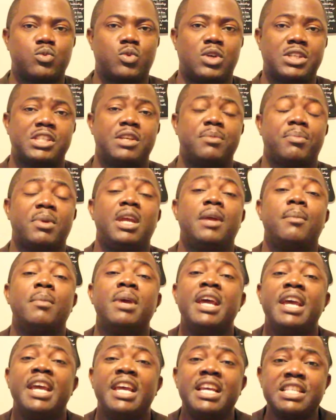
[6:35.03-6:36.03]
worship him
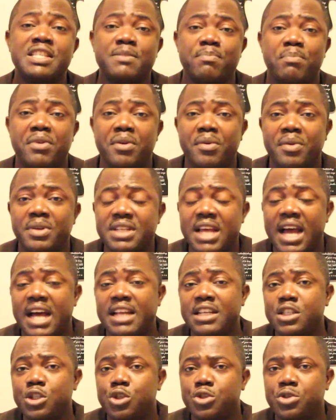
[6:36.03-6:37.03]
in spirit
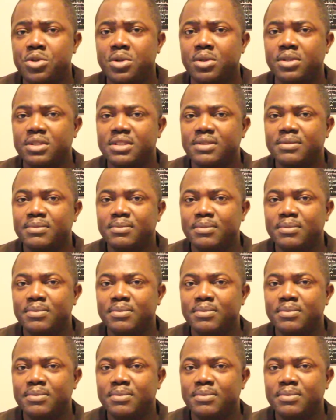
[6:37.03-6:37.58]
and in truth